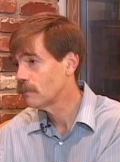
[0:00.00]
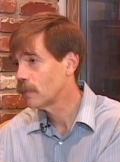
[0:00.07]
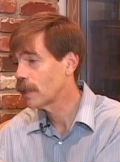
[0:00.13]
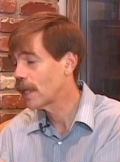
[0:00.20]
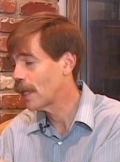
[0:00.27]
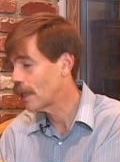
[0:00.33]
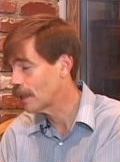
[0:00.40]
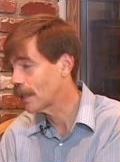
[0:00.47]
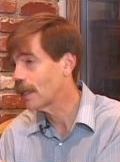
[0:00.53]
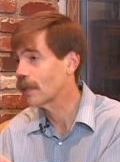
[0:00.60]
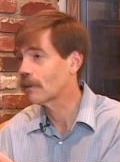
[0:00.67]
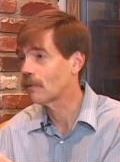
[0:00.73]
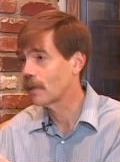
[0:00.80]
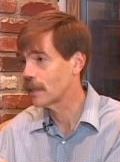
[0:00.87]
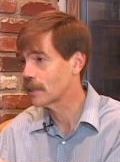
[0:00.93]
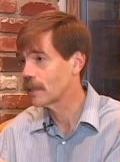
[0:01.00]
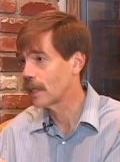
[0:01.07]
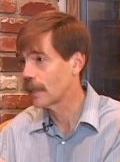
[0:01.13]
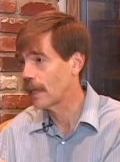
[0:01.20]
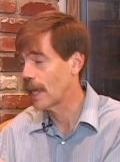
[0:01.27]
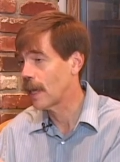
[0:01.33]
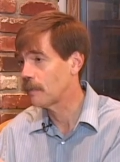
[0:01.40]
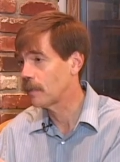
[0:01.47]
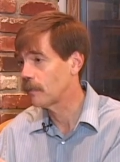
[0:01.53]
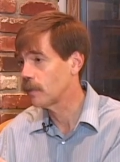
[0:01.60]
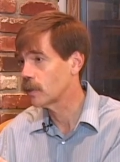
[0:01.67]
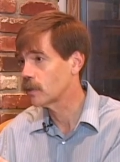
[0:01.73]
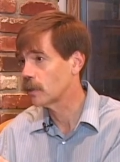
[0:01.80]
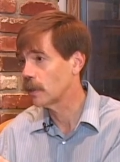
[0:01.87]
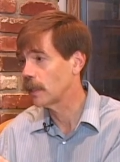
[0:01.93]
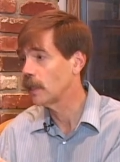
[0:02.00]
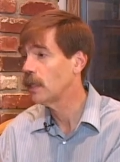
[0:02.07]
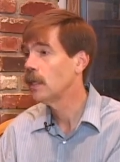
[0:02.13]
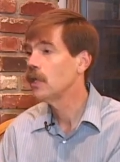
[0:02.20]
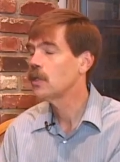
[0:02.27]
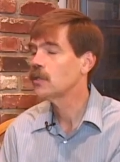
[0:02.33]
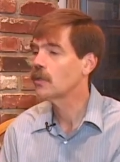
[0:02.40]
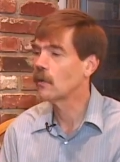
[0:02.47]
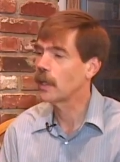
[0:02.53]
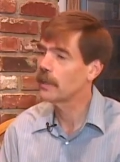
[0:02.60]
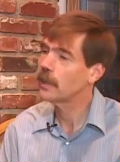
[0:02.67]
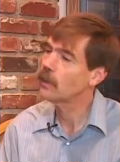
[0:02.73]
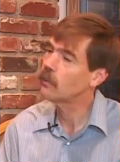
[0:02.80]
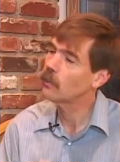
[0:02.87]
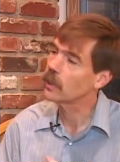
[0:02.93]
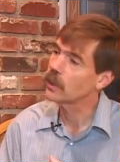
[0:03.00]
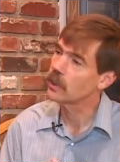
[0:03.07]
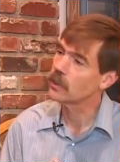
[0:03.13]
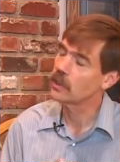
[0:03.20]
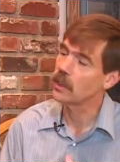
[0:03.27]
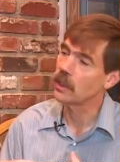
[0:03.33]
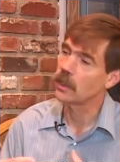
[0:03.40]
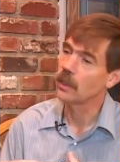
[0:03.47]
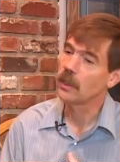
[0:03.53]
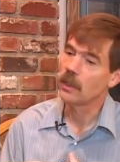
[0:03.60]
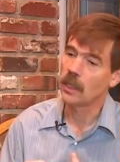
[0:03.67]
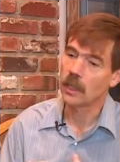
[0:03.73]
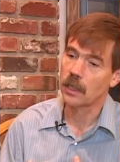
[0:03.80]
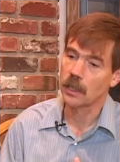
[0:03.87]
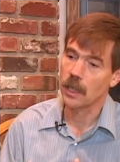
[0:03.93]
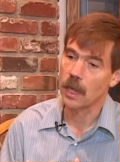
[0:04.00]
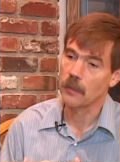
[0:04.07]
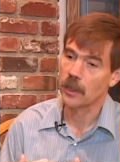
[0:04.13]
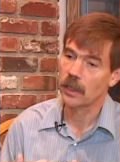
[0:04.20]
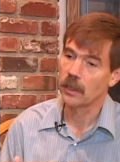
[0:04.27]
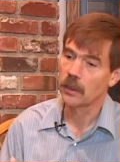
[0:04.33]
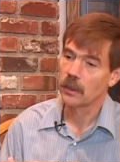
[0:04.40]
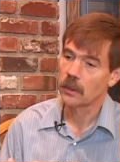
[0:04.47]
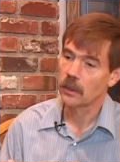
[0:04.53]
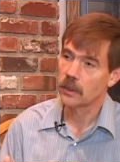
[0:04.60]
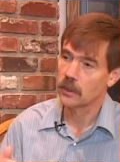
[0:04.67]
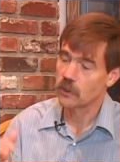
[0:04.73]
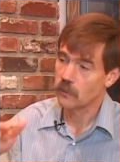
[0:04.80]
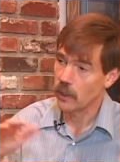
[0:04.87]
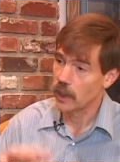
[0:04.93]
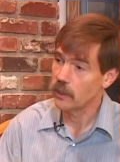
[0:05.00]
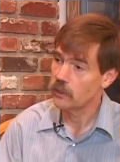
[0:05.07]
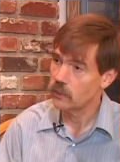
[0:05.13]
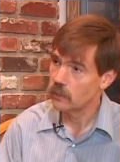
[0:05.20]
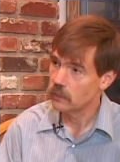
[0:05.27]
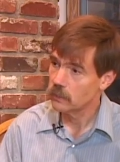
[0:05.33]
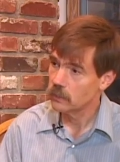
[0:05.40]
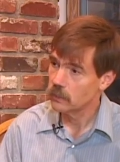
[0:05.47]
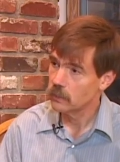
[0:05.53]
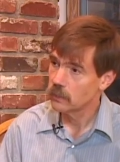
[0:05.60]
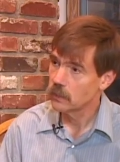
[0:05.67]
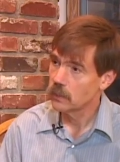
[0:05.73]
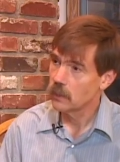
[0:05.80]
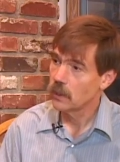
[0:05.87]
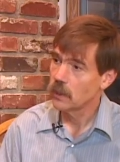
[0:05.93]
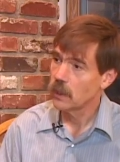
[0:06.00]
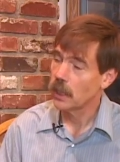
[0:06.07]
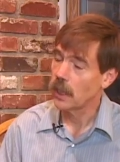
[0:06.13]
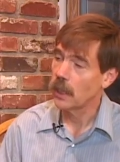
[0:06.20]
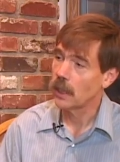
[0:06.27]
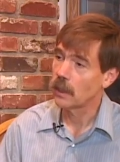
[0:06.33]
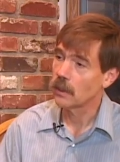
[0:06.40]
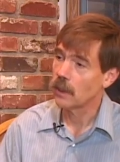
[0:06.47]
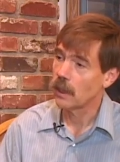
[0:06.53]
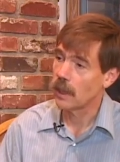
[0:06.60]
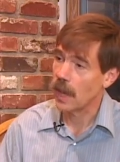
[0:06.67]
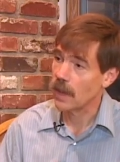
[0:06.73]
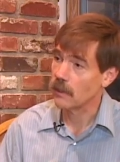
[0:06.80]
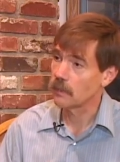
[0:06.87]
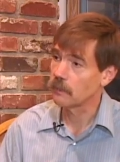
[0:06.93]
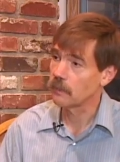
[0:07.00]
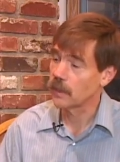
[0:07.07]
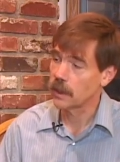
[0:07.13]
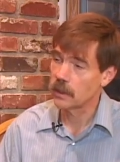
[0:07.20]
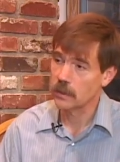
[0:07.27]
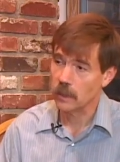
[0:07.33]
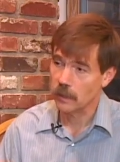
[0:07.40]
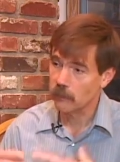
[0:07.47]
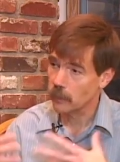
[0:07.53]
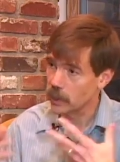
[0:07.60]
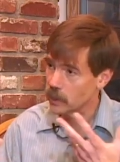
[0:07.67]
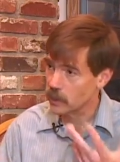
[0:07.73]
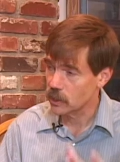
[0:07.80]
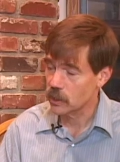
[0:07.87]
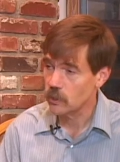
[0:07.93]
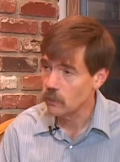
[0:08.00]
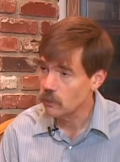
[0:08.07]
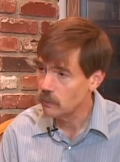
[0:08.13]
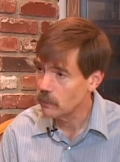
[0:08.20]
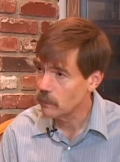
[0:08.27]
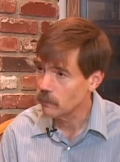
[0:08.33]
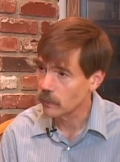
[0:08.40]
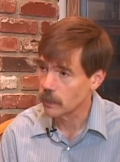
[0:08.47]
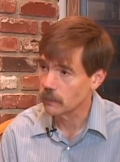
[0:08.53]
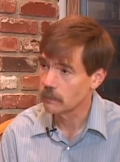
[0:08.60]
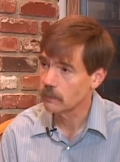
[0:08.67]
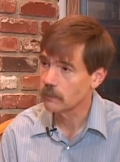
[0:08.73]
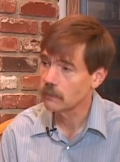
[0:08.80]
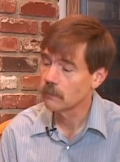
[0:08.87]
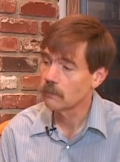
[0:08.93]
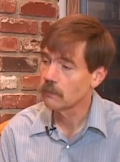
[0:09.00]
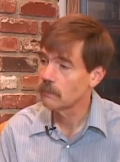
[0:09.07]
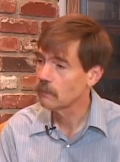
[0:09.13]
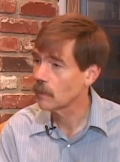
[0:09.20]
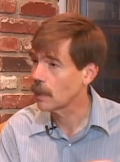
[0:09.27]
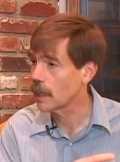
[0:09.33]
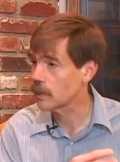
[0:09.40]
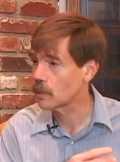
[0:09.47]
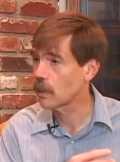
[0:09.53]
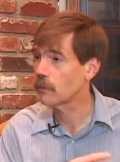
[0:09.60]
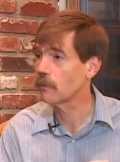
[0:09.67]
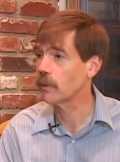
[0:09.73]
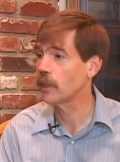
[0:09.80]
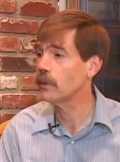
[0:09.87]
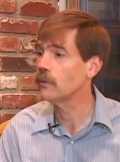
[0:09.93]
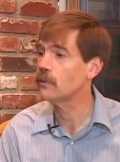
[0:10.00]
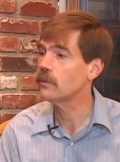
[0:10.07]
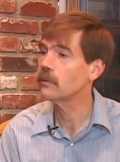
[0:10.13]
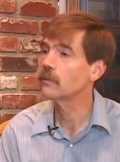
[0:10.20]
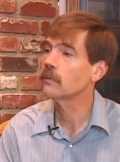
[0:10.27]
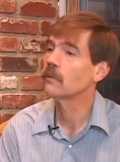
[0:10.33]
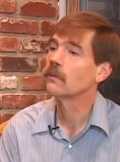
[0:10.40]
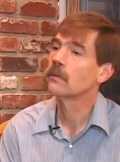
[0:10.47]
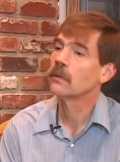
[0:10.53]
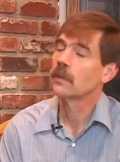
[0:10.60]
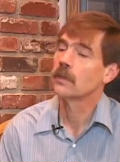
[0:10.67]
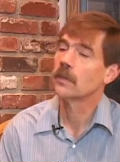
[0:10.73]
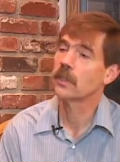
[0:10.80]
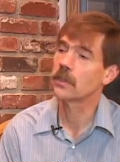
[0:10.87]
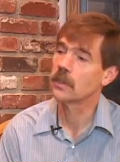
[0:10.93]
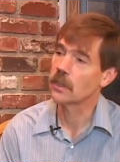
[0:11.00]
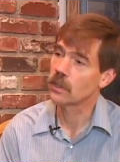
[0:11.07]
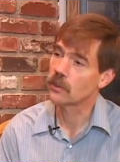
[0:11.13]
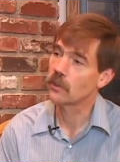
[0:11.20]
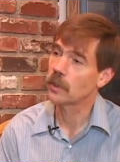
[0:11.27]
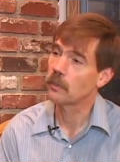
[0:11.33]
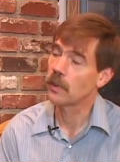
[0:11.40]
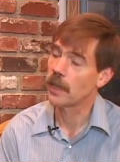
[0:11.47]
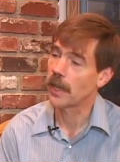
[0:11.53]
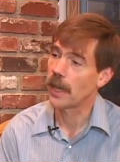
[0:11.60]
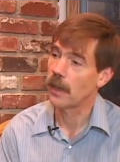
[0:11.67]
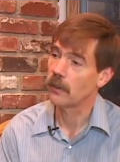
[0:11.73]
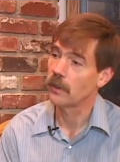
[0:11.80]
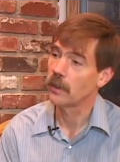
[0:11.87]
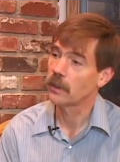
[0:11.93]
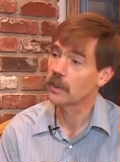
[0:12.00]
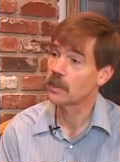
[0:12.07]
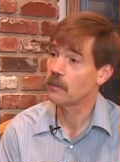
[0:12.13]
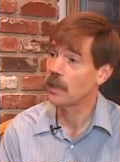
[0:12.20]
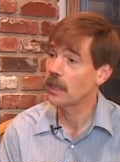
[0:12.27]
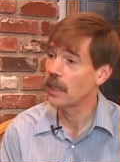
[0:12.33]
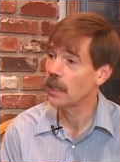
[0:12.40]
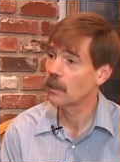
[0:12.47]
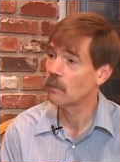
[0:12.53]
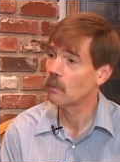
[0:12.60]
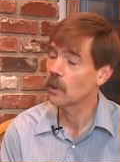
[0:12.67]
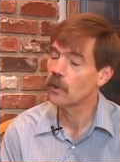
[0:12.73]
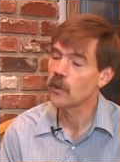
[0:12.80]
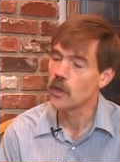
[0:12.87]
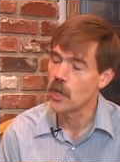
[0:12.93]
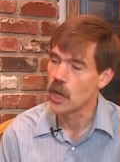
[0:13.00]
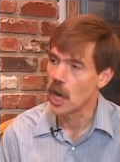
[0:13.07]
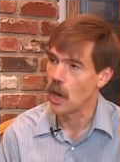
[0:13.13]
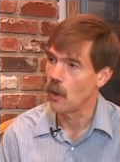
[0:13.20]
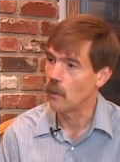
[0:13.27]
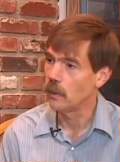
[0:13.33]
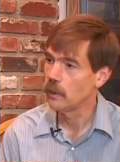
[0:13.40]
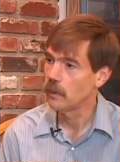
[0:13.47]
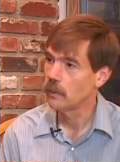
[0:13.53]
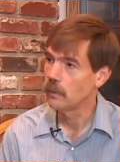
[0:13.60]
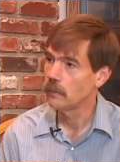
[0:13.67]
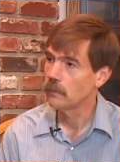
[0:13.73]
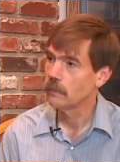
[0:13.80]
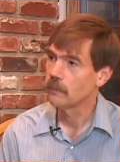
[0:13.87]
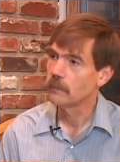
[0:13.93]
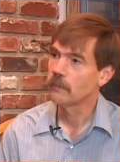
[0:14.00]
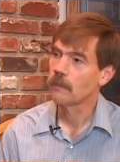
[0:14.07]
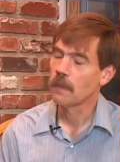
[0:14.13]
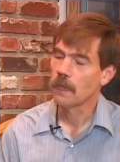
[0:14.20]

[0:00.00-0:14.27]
We can't get across that gap efficiently. So I think we're going to see economic constraints and a lot of the things that everybody's assumed for the last 100 years doesn't necessarily play out. Does it mean the end of the world? No. Okay.